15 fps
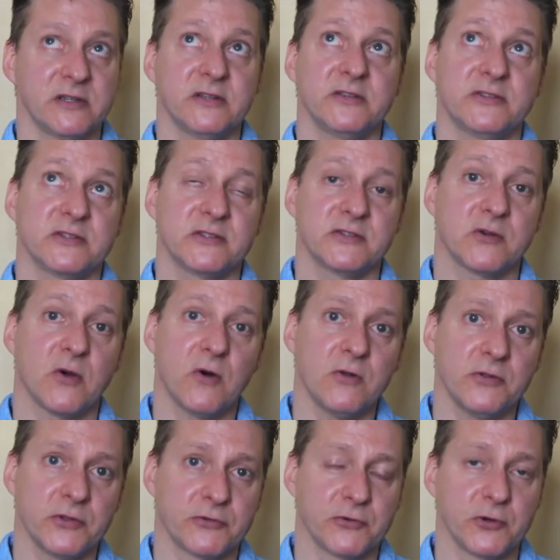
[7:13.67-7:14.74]
There's a
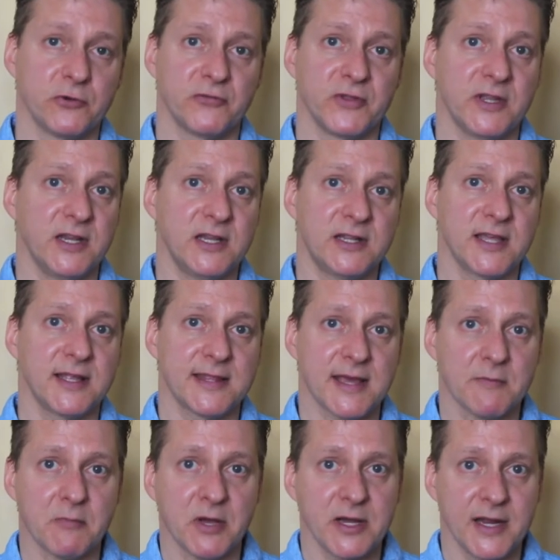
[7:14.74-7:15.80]
hole in the roof, and you need to take
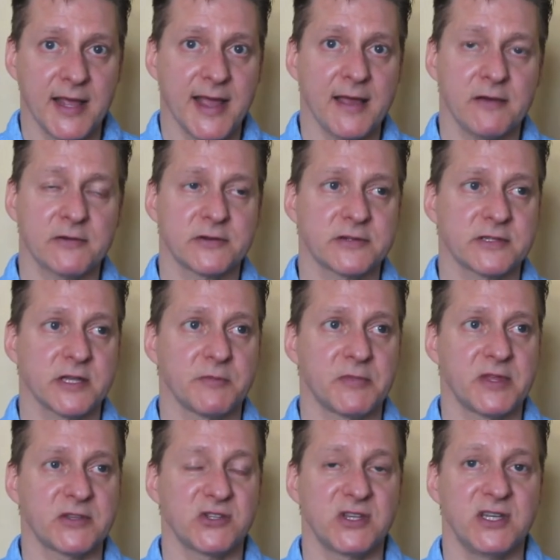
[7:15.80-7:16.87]
that money out or
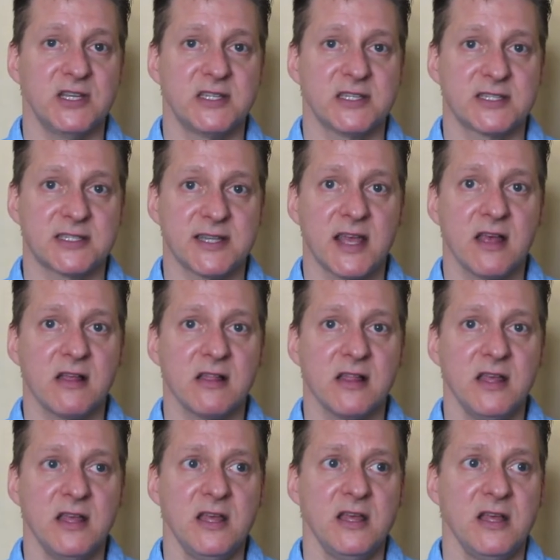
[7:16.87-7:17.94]
something, so you need to sell